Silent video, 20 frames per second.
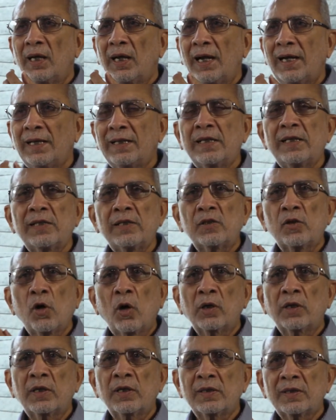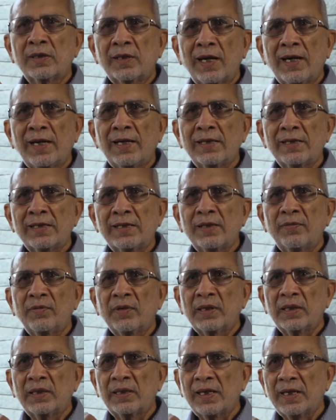And these doctors try and see
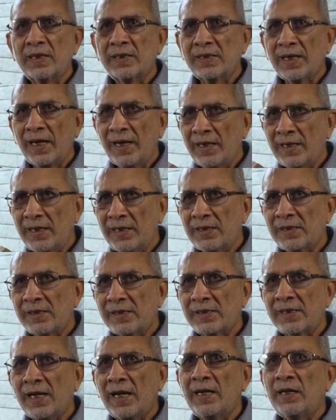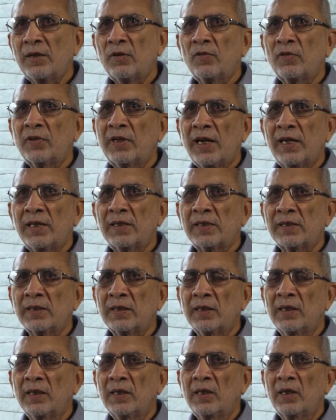whether there is any sign of
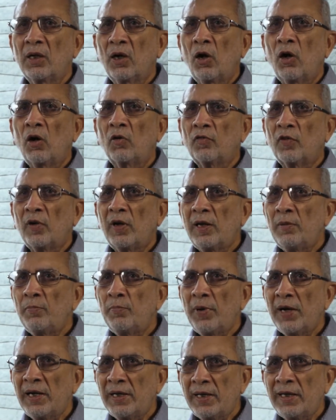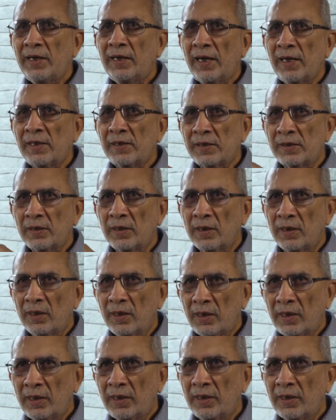cancer, of impending cancer
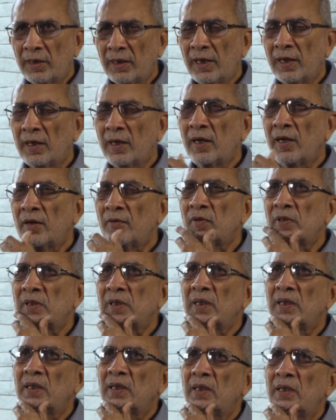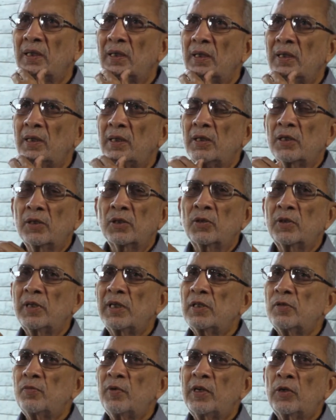in their lives. So
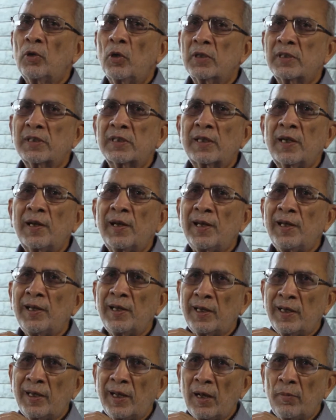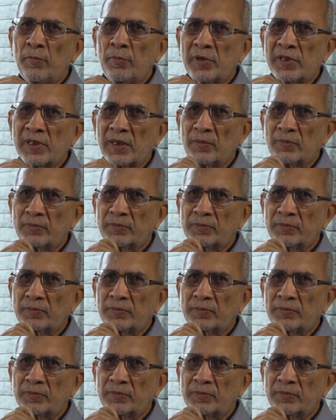this we call screening camps.